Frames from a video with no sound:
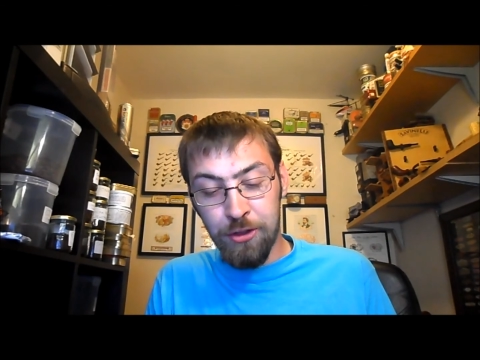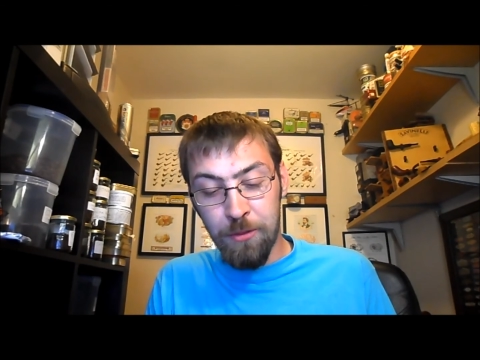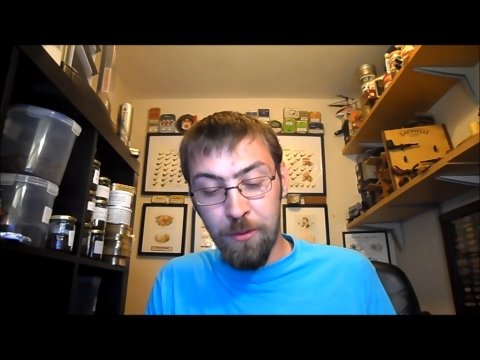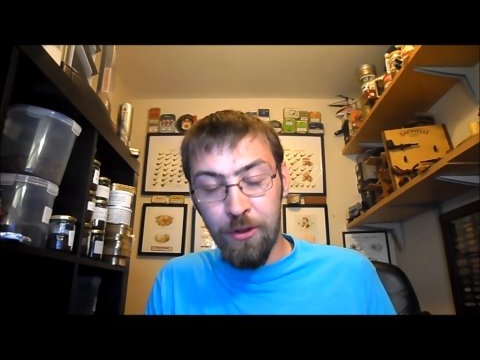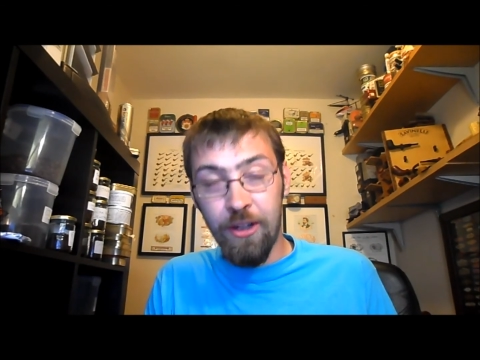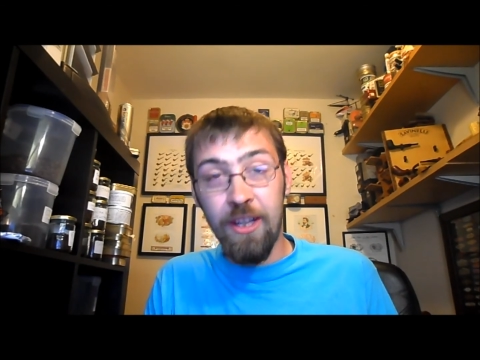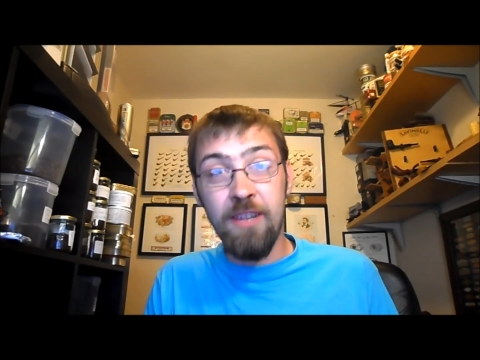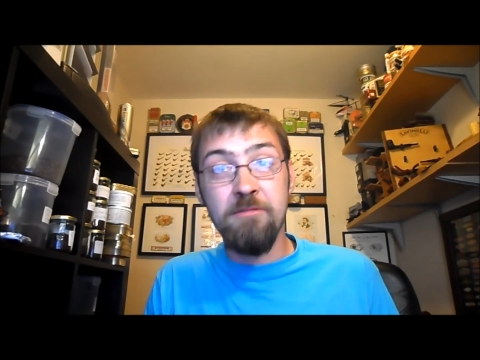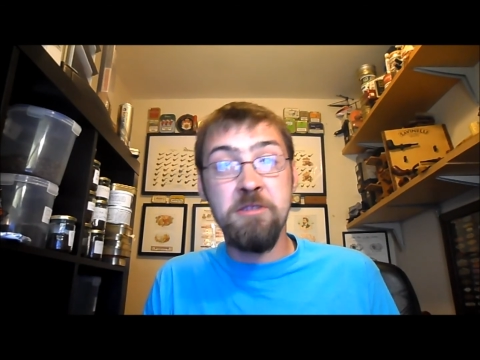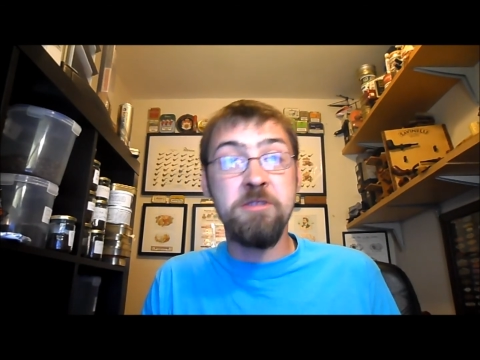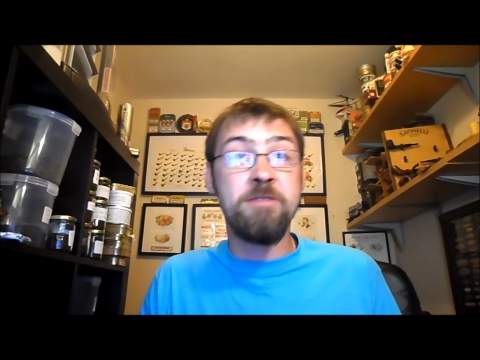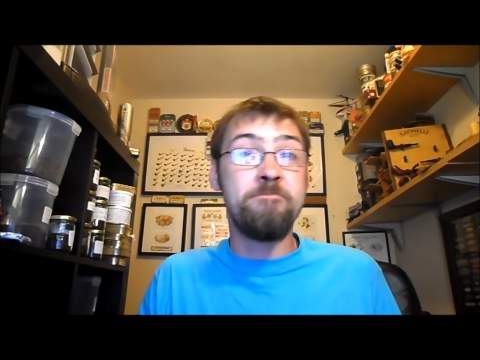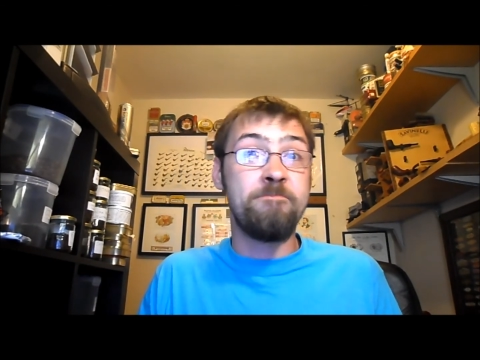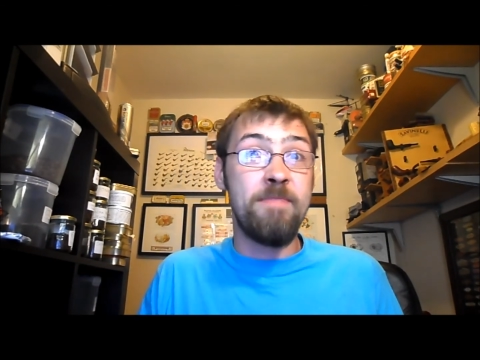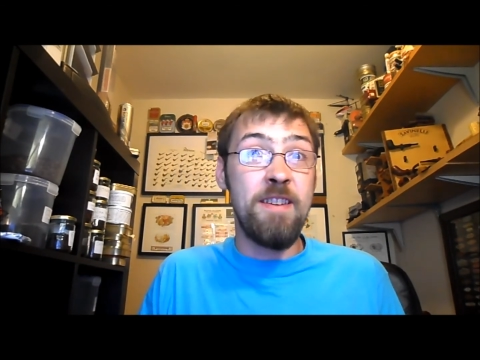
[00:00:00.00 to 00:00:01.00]
summary,
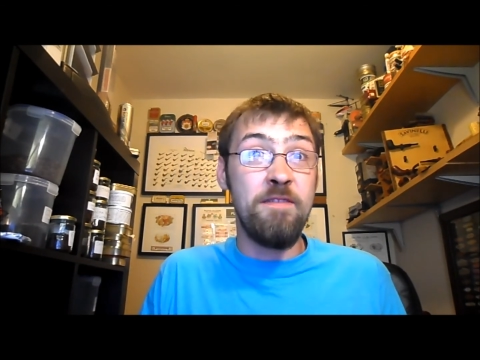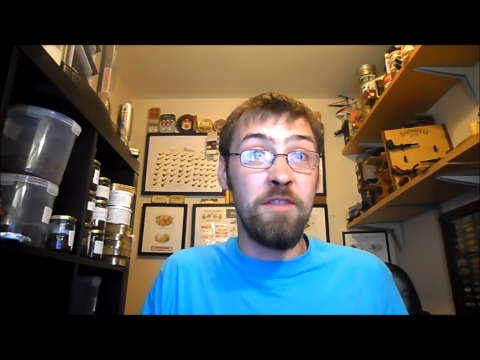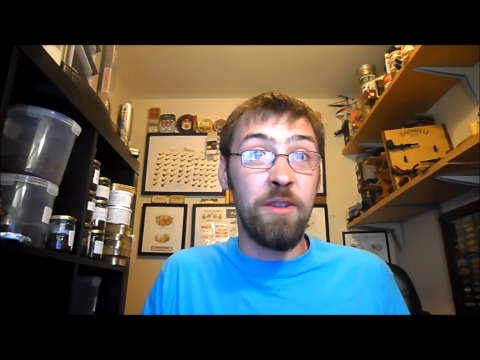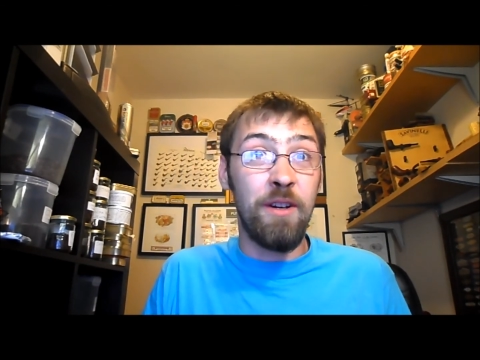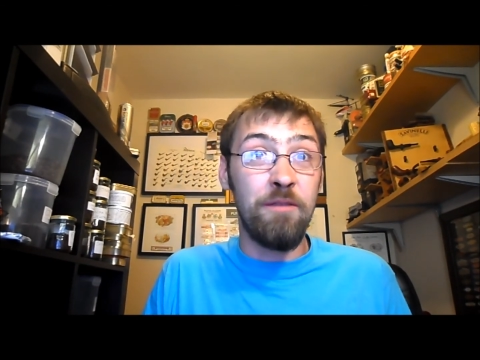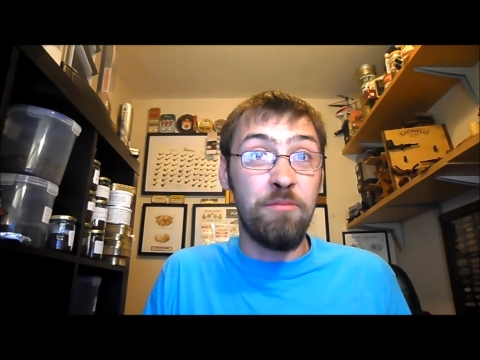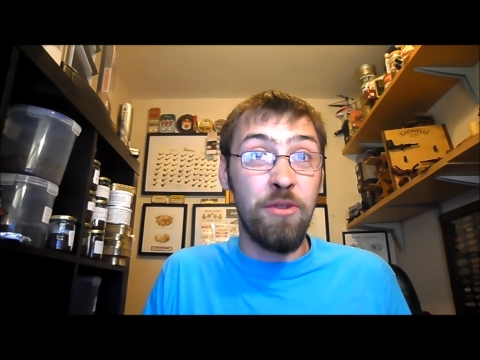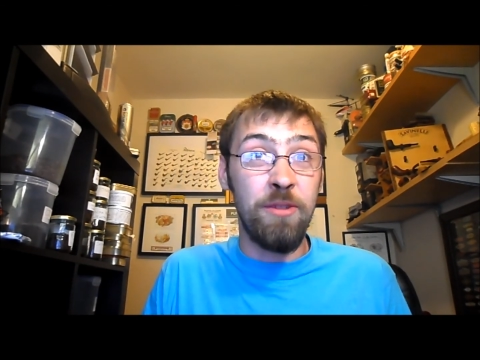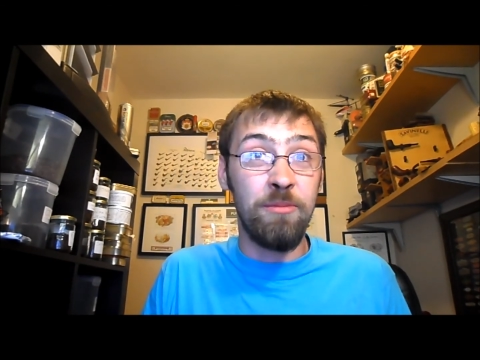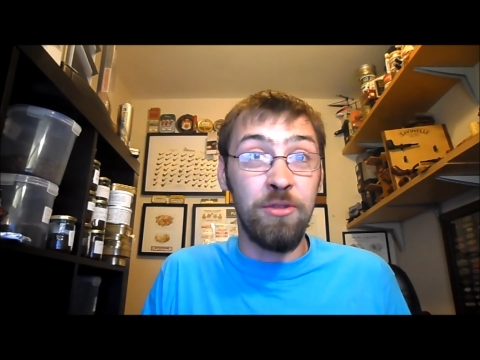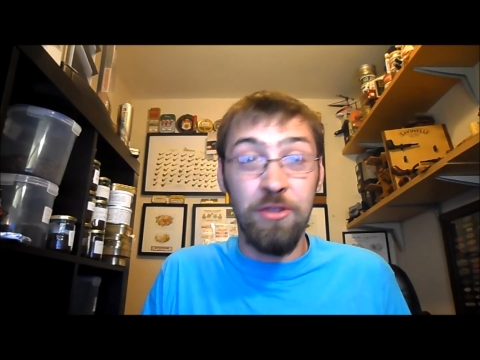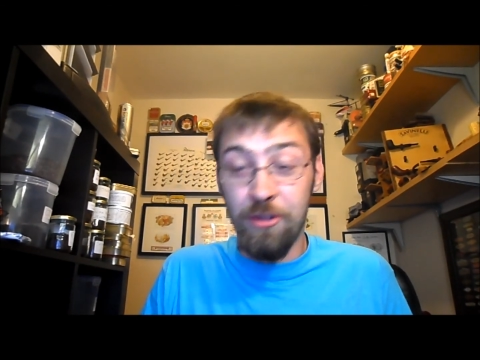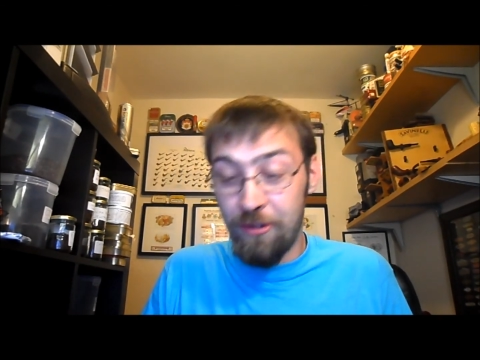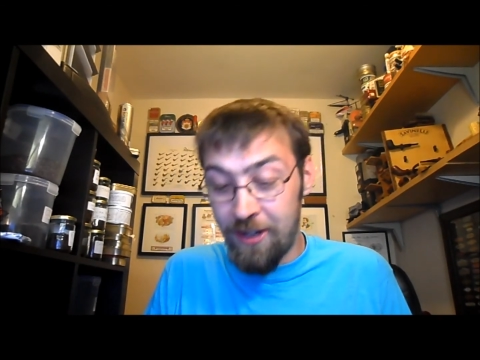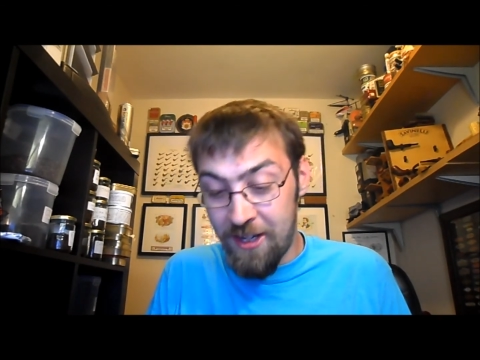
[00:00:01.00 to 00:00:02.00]
even though I've pretty
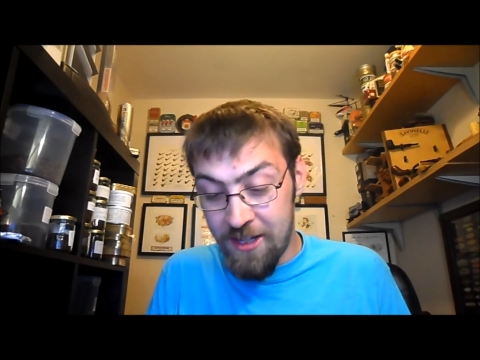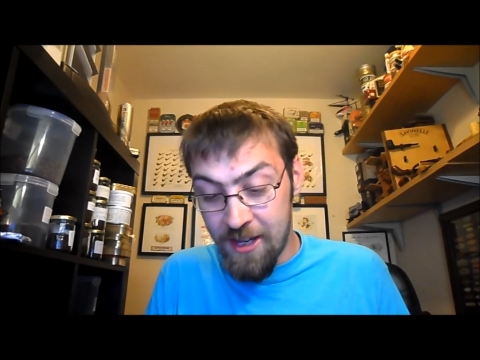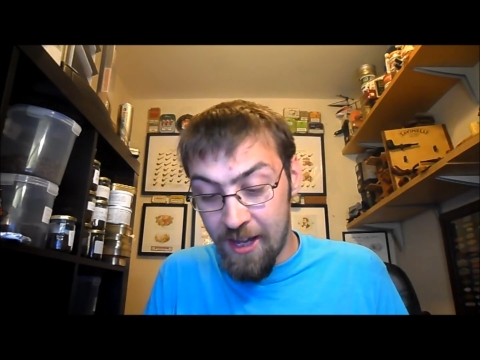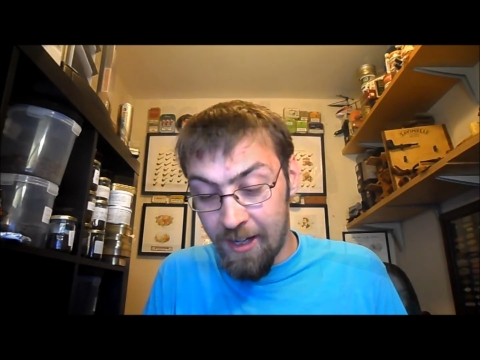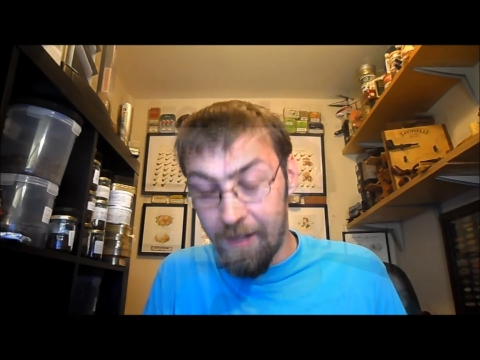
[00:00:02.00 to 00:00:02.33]
much already